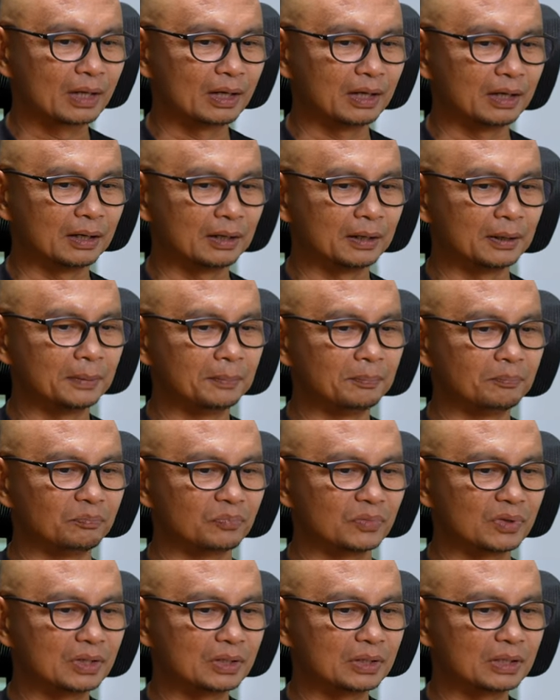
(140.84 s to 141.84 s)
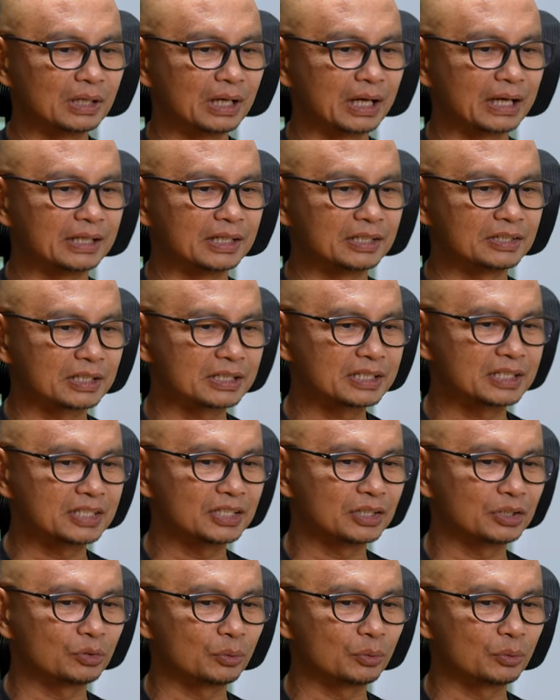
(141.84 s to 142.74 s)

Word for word: Um, and the transition